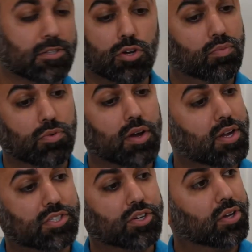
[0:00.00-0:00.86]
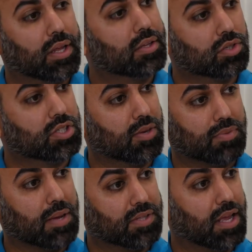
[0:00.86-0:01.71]
No, not necessarily. So
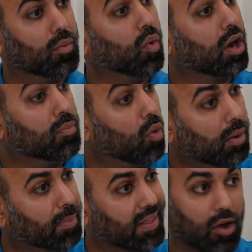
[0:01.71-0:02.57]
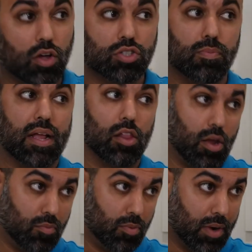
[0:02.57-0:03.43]
sometimes they work more, but they also make a
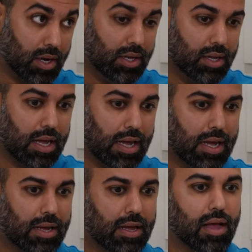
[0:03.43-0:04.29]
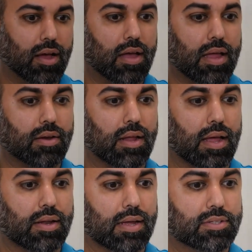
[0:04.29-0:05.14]
lot more money
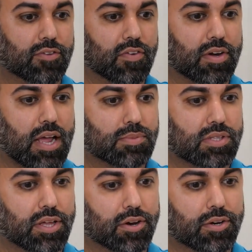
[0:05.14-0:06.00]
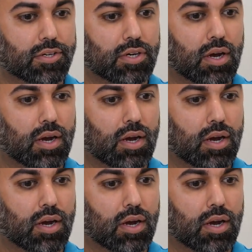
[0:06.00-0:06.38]
at different times of the year.